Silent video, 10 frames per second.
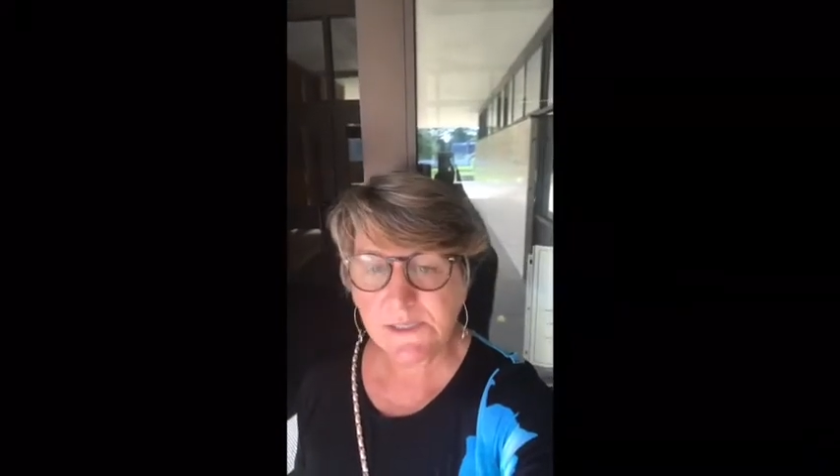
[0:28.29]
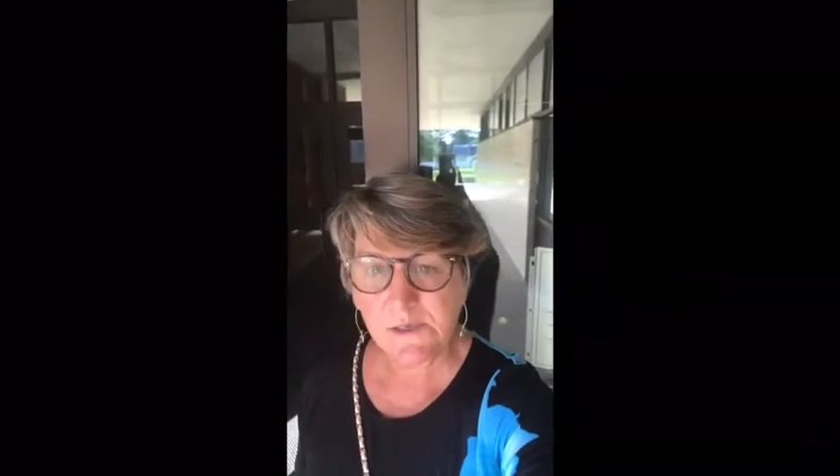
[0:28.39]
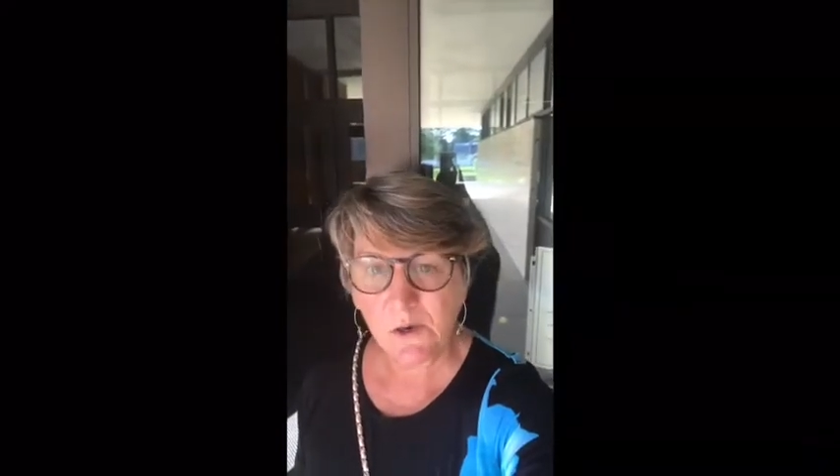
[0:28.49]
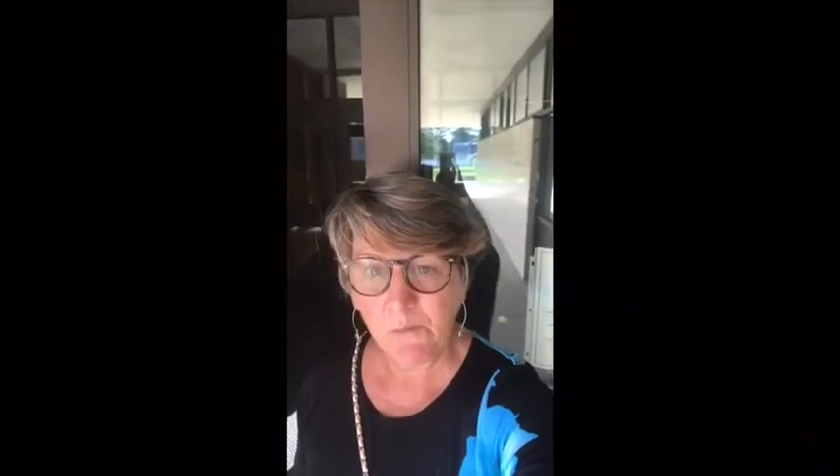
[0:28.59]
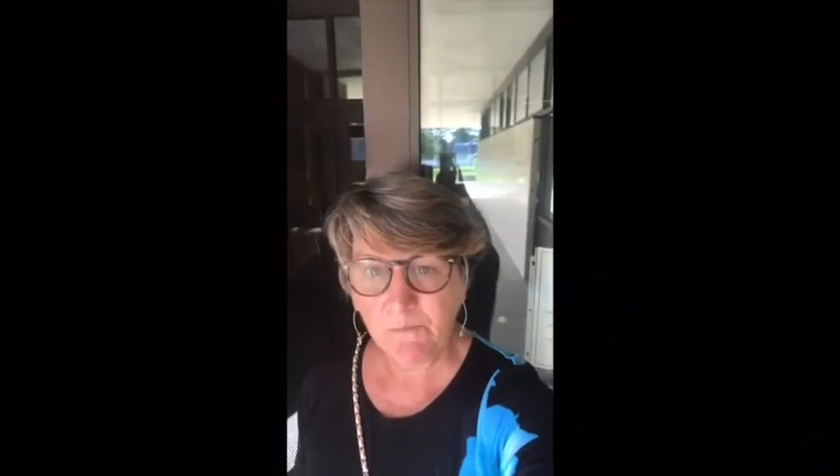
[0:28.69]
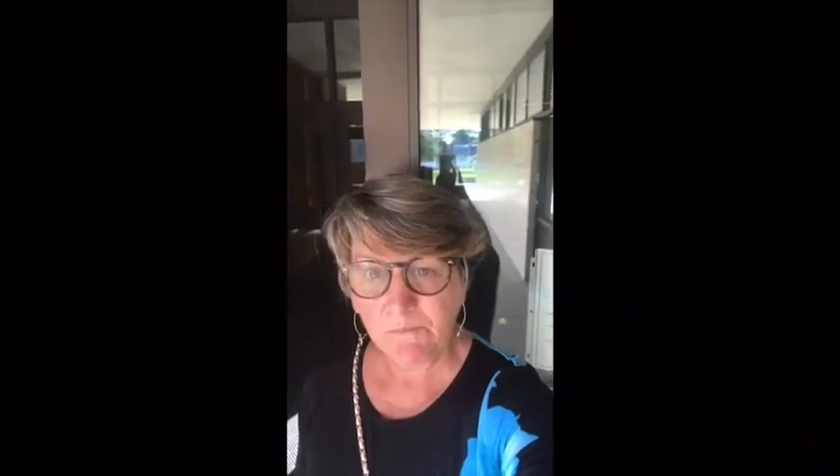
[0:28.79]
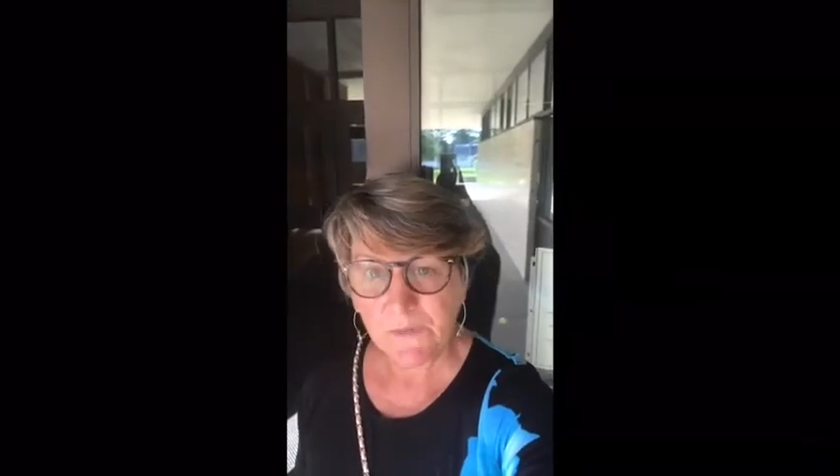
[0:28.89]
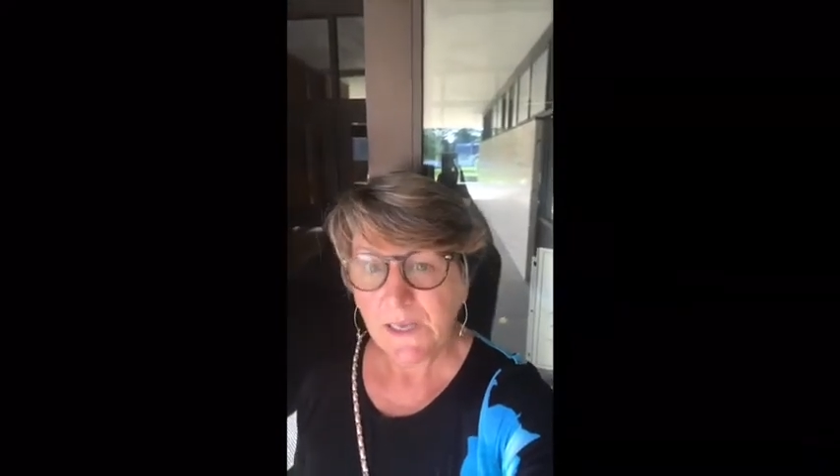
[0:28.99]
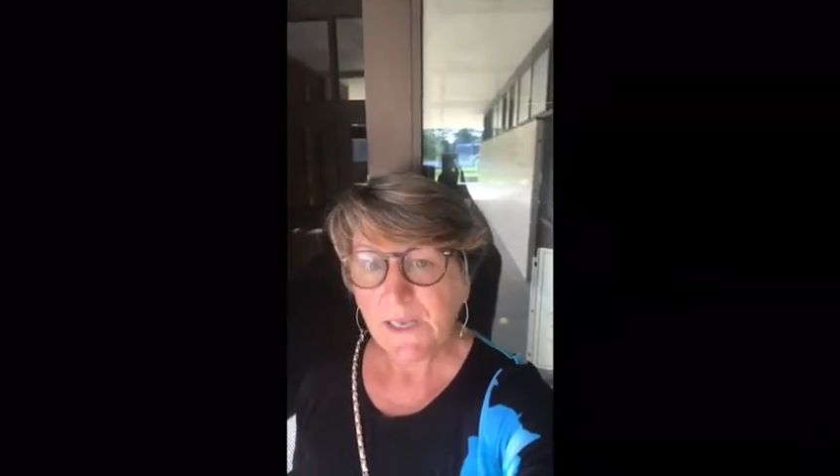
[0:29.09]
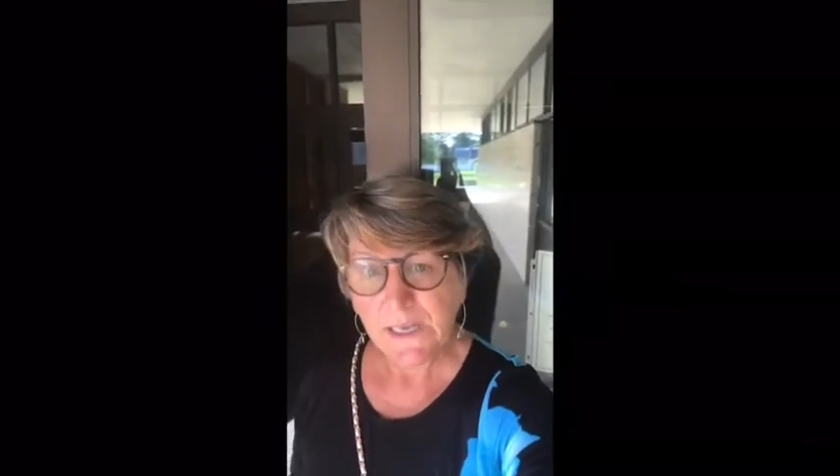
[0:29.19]
So,
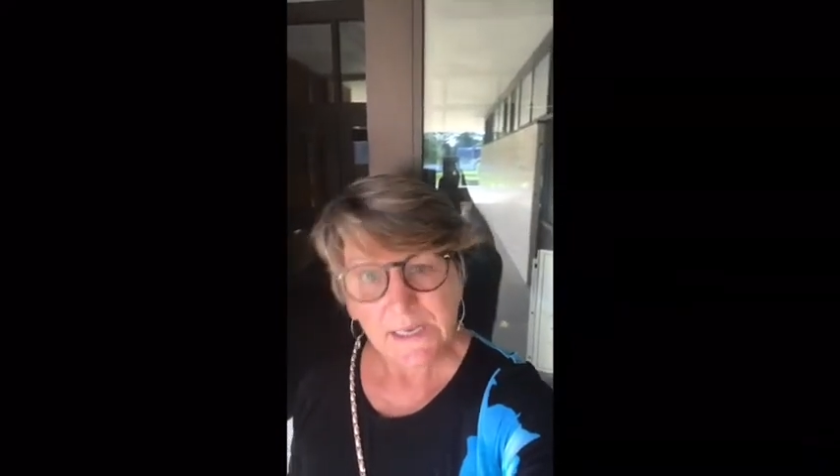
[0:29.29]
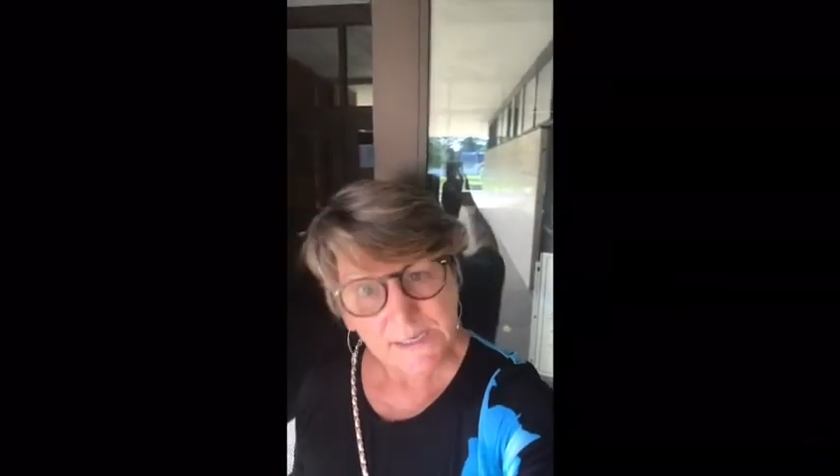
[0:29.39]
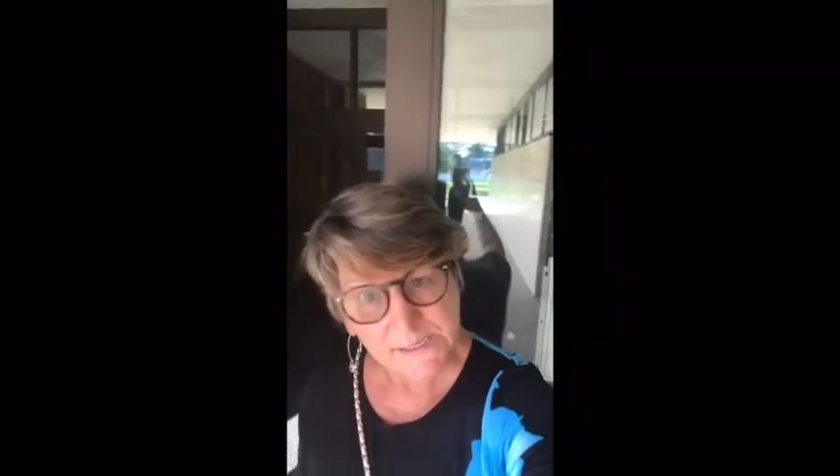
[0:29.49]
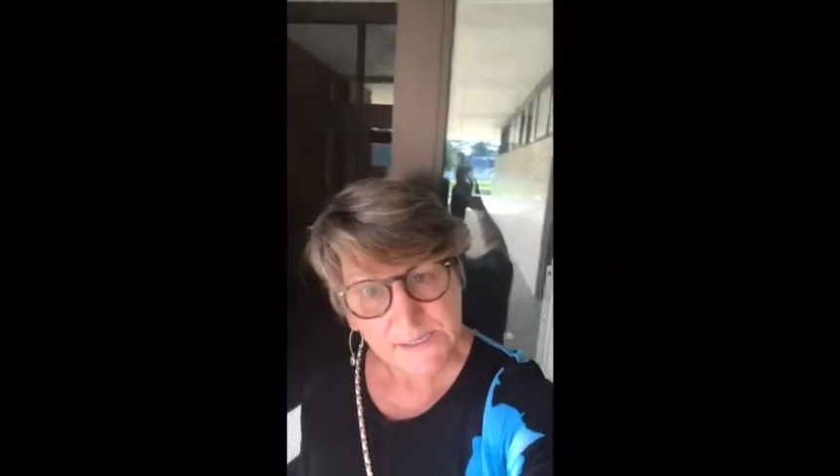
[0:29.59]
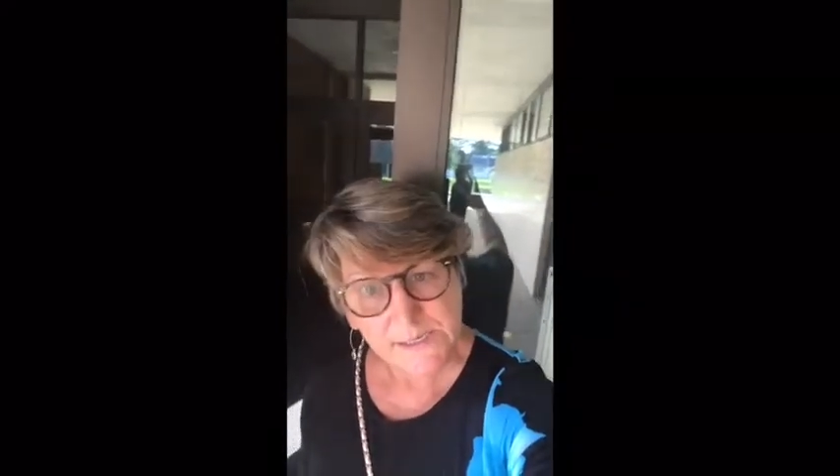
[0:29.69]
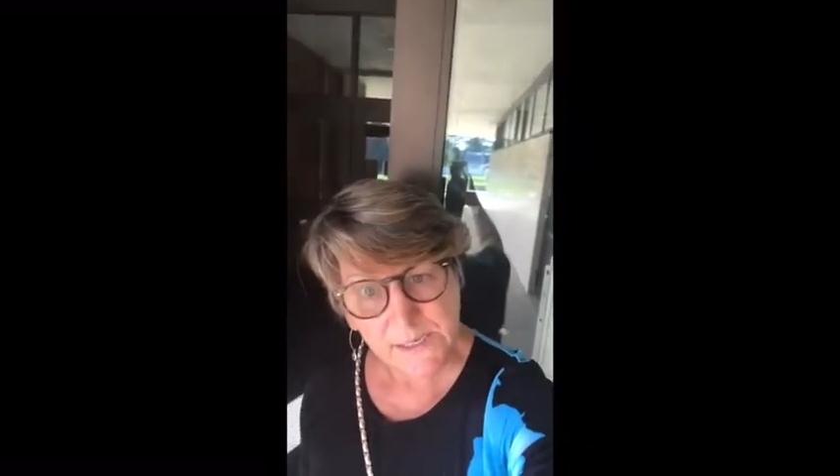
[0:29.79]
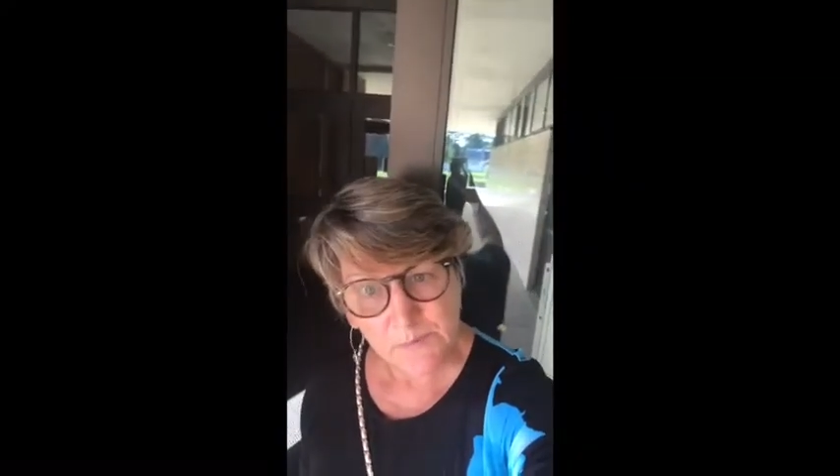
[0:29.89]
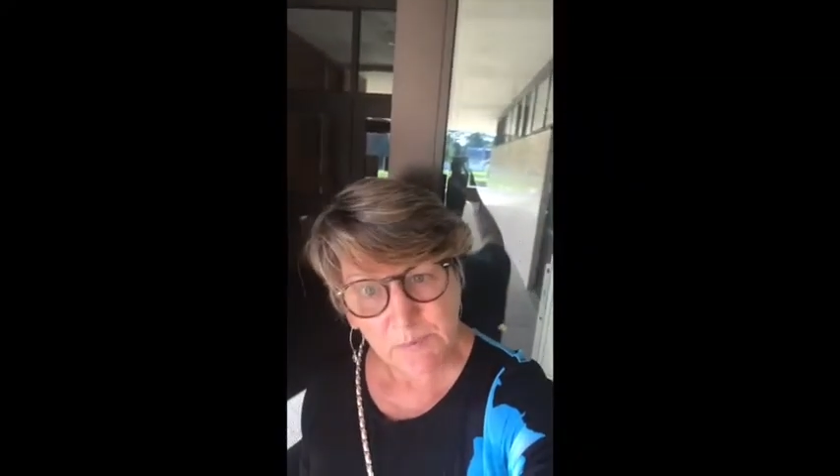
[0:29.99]
it's sneak a